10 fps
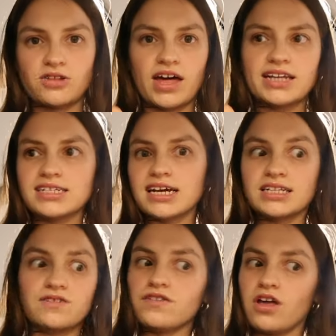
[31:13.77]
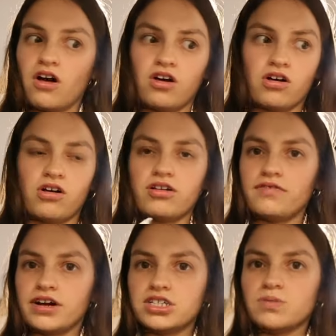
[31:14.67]
So that is it for the haul.
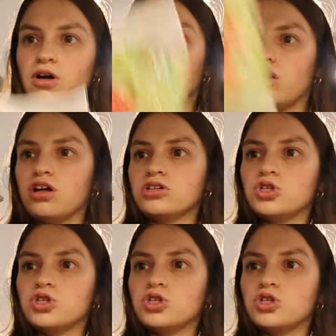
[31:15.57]
Very small haul,